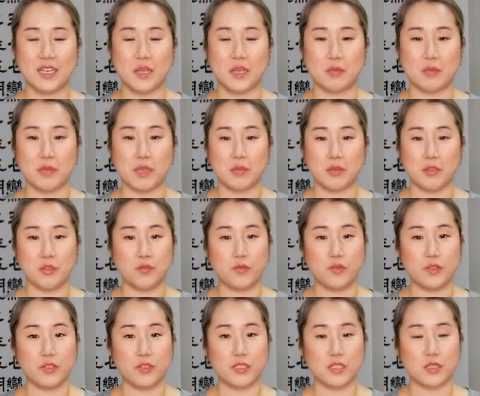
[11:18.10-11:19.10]
Maybe you
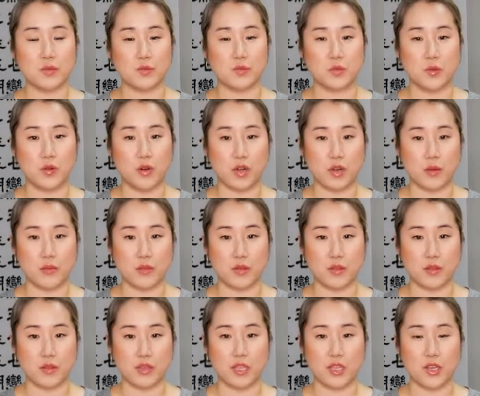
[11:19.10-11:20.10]
feel some warmth
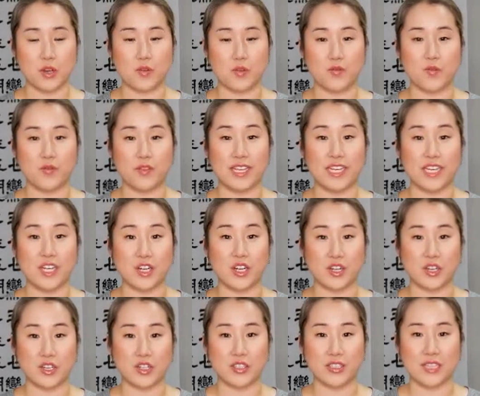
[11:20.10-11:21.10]
in your
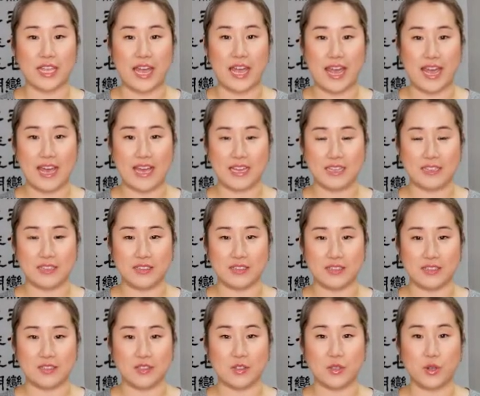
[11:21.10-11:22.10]
fingers,
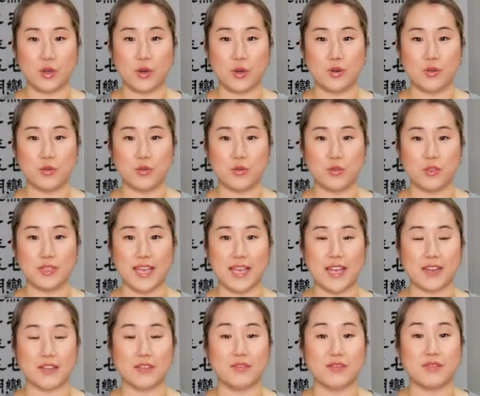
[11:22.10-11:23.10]
hands, toes,
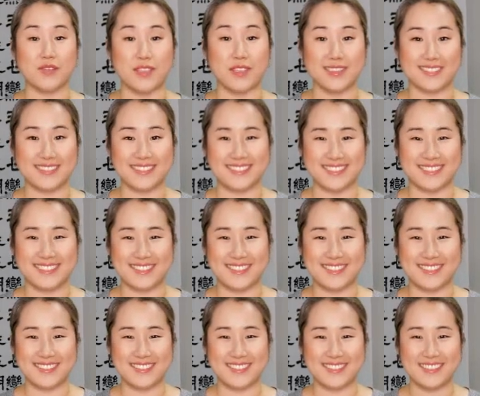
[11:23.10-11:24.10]
and feet.
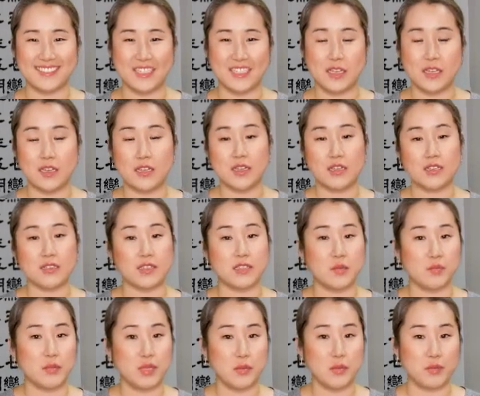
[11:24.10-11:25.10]

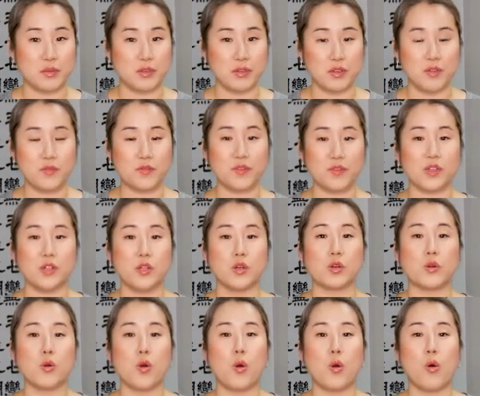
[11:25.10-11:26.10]
Some people
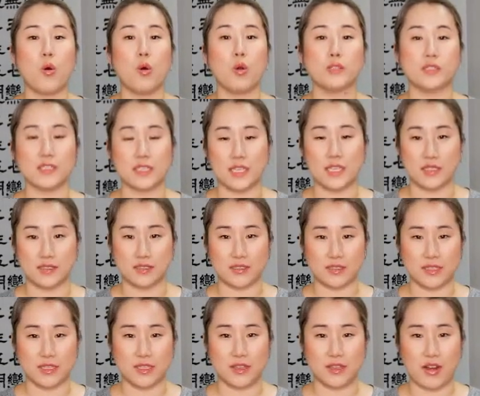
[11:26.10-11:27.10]
feel coldness
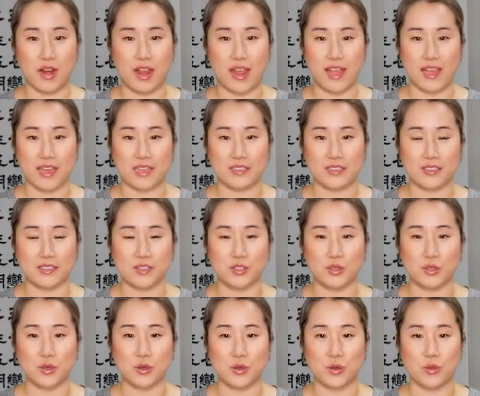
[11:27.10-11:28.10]
in their hands,
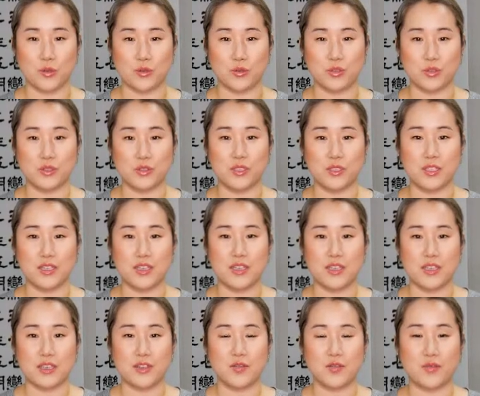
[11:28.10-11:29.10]
toes,
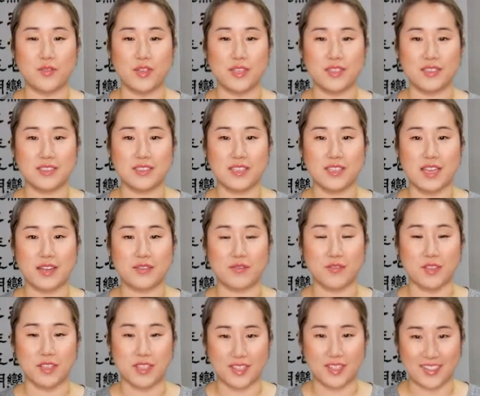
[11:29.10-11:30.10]
feet, and
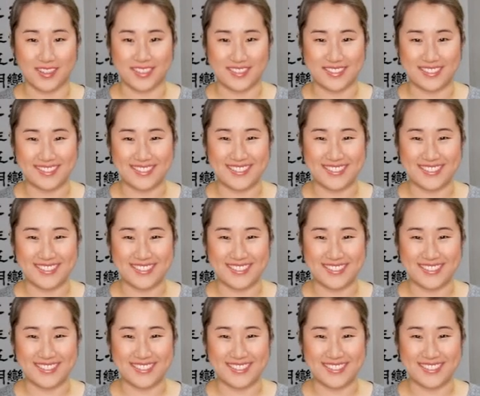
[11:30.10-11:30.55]
fingers.